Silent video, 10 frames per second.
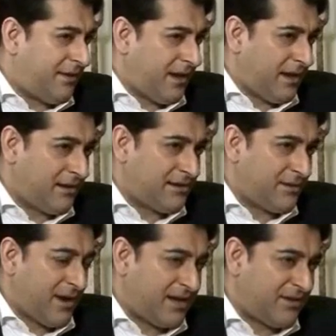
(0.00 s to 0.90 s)

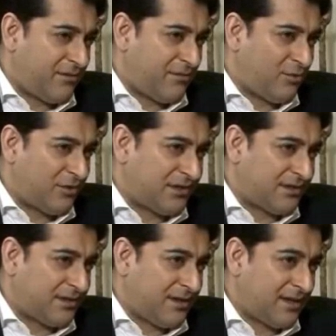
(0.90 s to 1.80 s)
Anything to add to
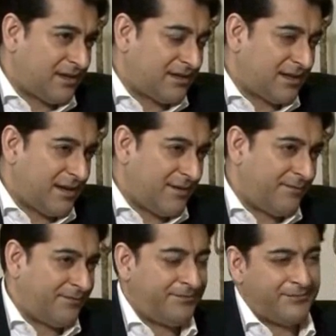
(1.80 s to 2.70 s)
reports that,
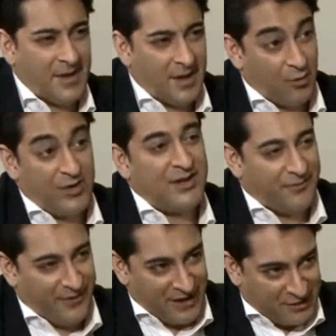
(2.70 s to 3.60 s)
according
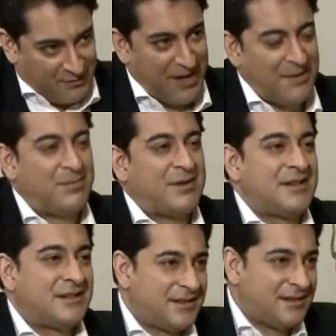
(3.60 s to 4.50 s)
to the French
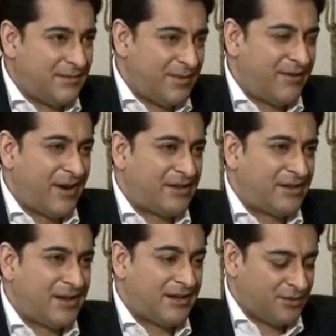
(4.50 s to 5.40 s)
papers, the big
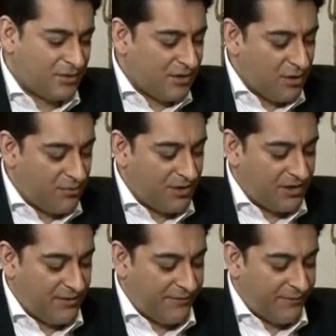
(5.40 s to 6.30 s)
French industrial
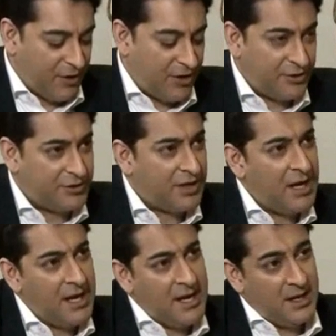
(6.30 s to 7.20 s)
conglomerate Lafarge,
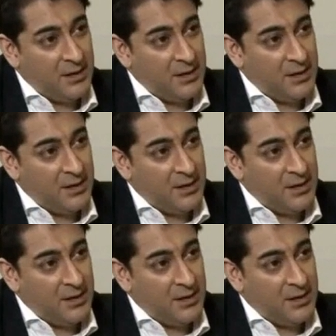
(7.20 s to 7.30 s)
